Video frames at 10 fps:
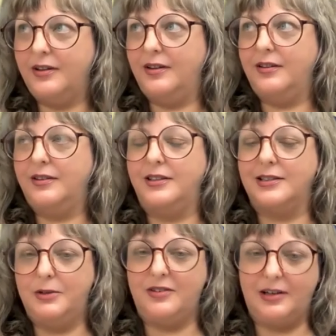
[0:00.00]
this
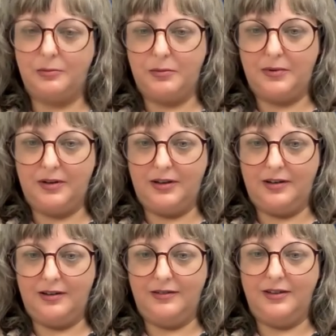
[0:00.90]
museum
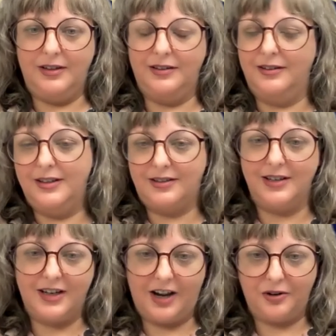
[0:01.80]
is in
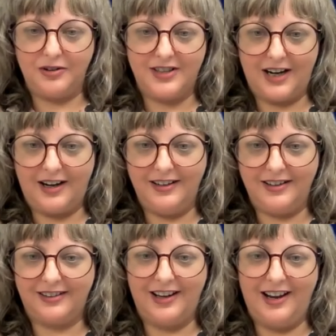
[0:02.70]
another
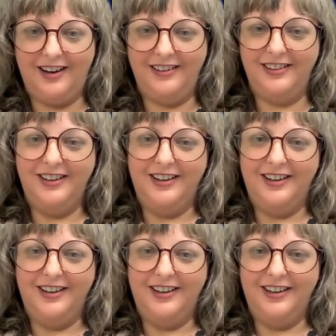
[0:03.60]
state, and